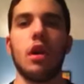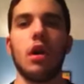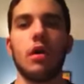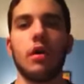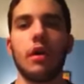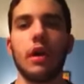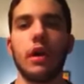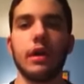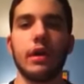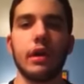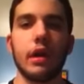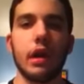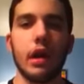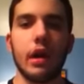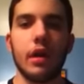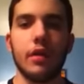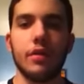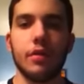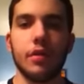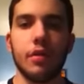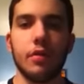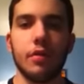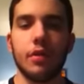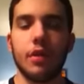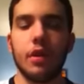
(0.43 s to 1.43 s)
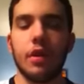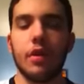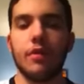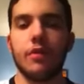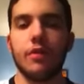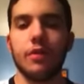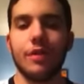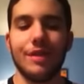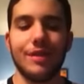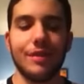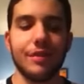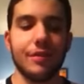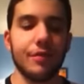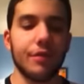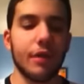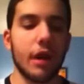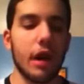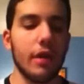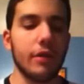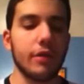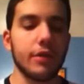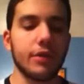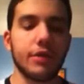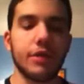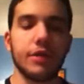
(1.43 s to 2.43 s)
Alright guys, here we are for the
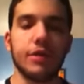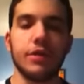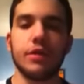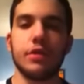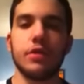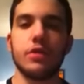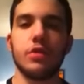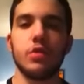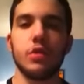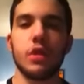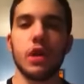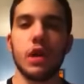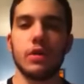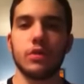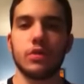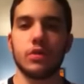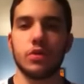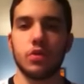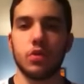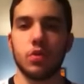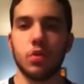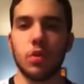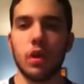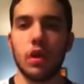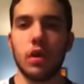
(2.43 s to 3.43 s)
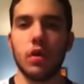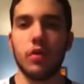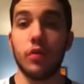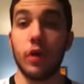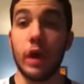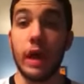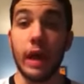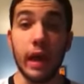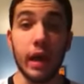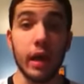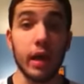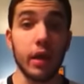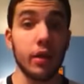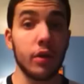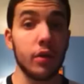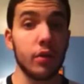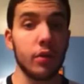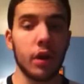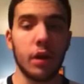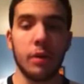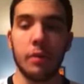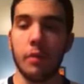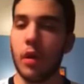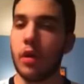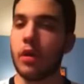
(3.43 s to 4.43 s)
Survivor Series 2012 and
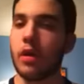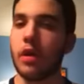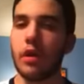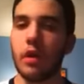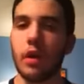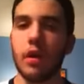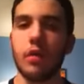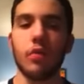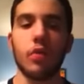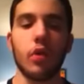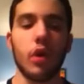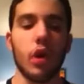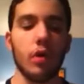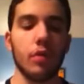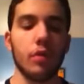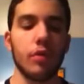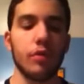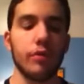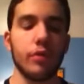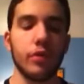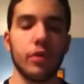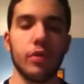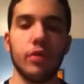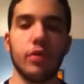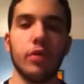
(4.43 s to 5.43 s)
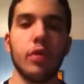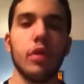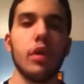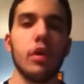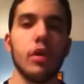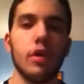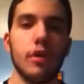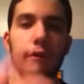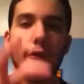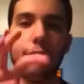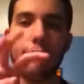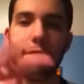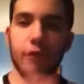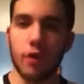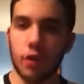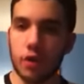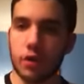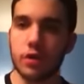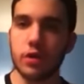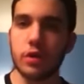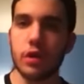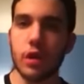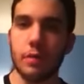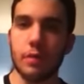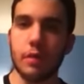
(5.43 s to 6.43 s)
a Monday Night Raw review.
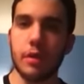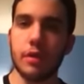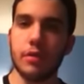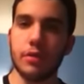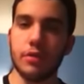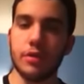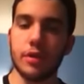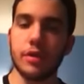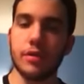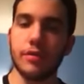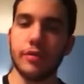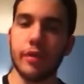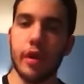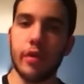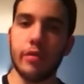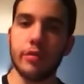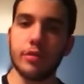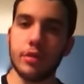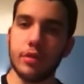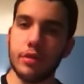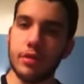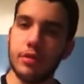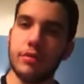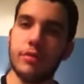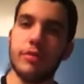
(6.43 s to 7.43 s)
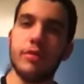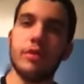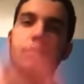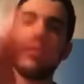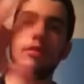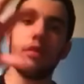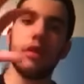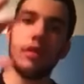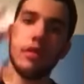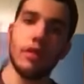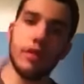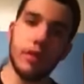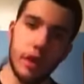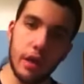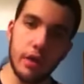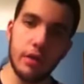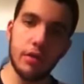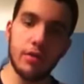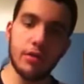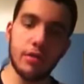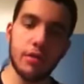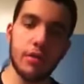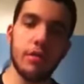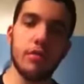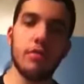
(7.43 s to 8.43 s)
First, I'm going to do the Survivor Series review, and then
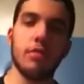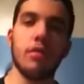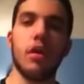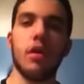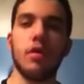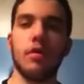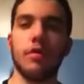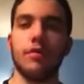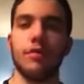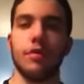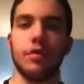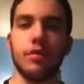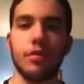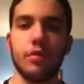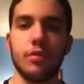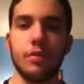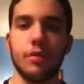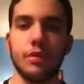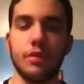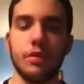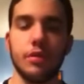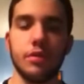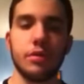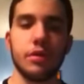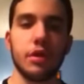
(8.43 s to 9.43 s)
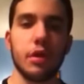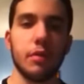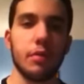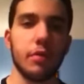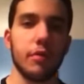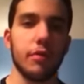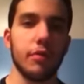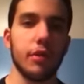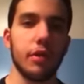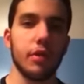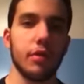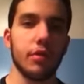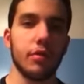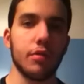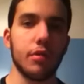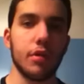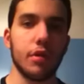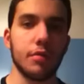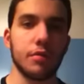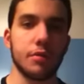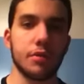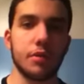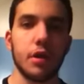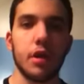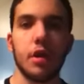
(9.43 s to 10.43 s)
you'll see the Raw review. There'll be two separate video
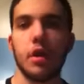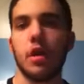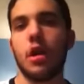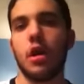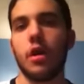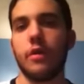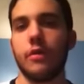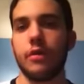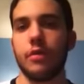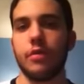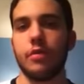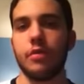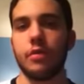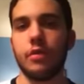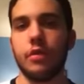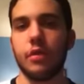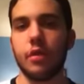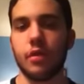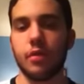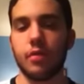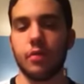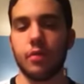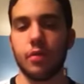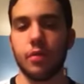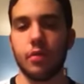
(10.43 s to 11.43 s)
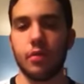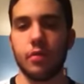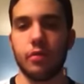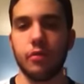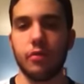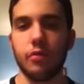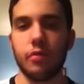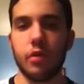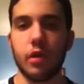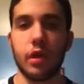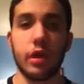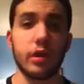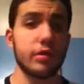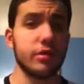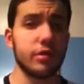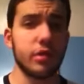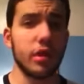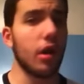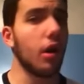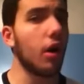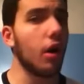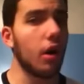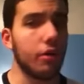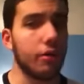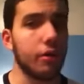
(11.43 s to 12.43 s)
clips. Obviously, this was... Well, actually,
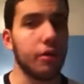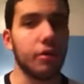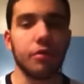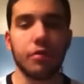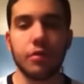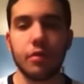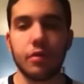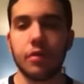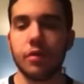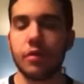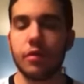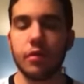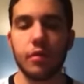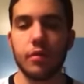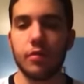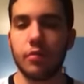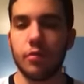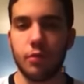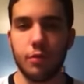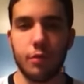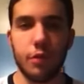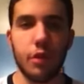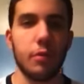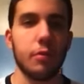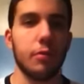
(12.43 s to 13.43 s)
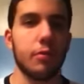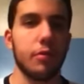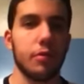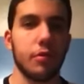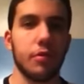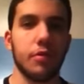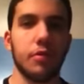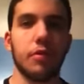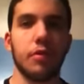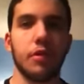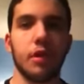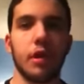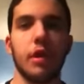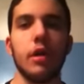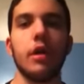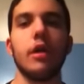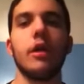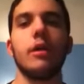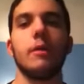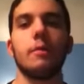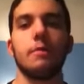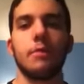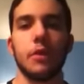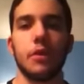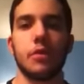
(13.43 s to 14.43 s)
not obviously, since this won't be uploaded till tonight.
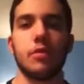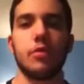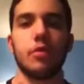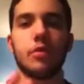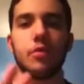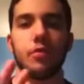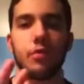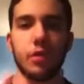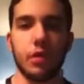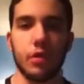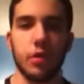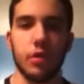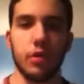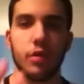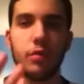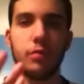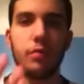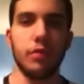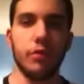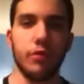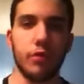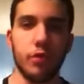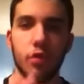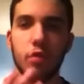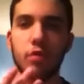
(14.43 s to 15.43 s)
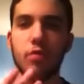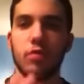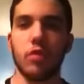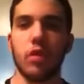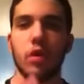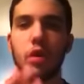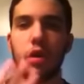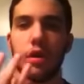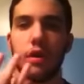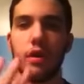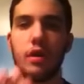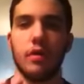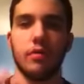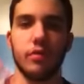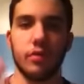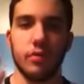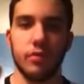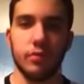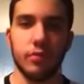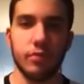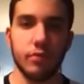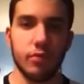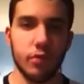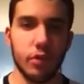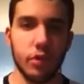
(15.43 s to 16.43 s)
This was recorded before Raw
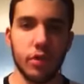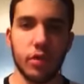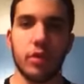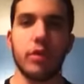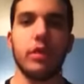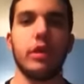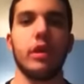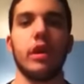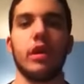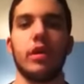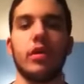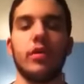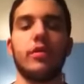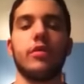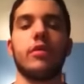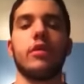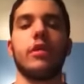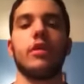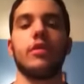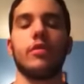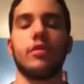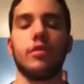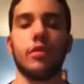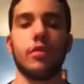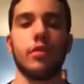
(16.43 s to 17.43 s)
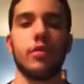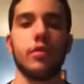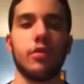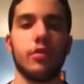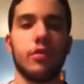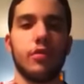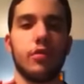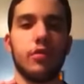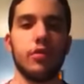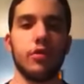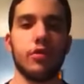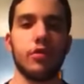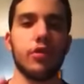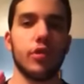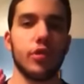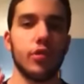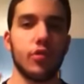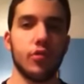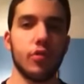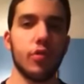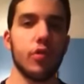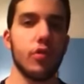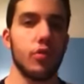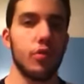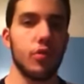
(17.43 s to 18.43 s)
even went on the air tonight. So this is just a
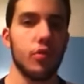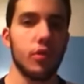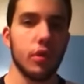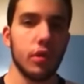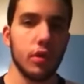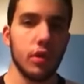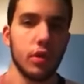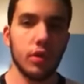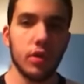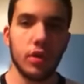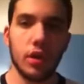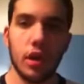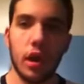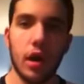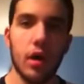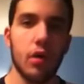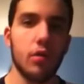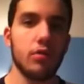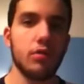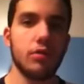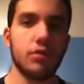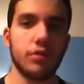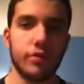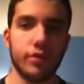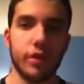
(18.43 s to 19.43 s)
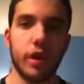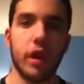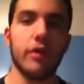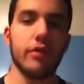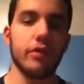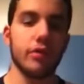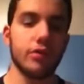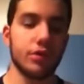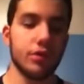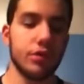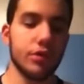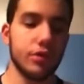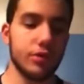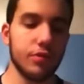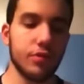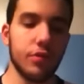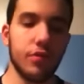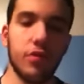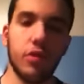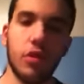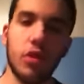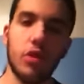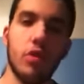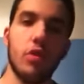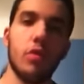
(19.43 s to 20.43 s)
true-out Survivor Series
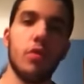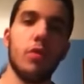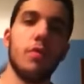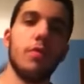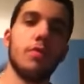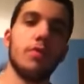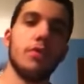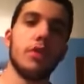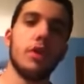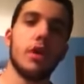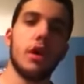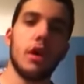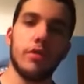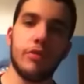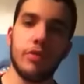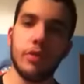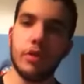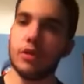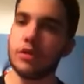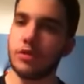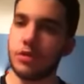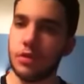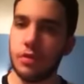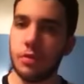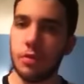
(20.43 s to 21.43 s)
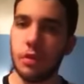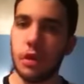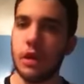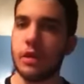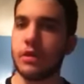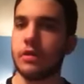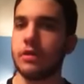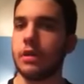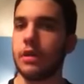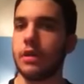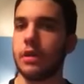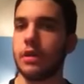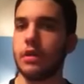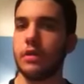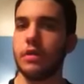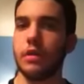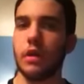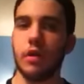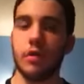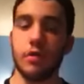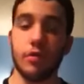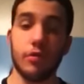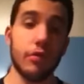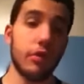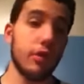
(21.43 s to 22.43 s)
review. I fell asleep last night.
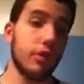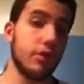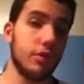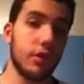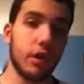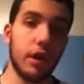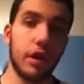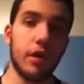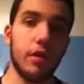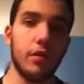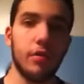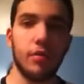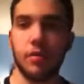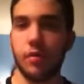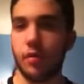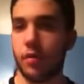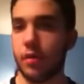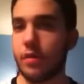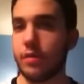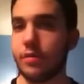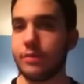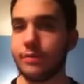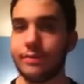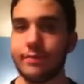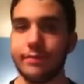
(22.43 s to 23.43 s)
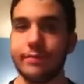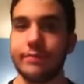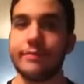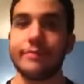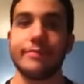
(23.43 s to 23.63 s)
I was very tired, so...